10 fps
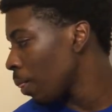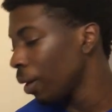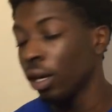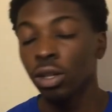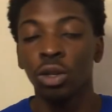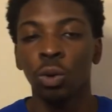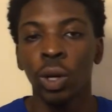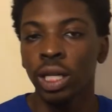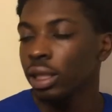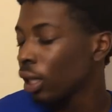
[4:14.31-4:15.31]
And on the
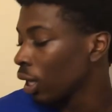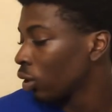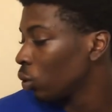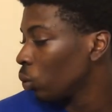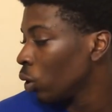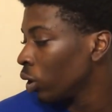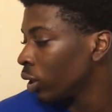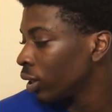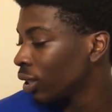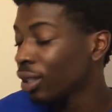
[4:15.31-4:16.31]
West, I got the
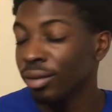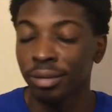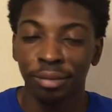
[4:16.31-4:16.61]
Warriors...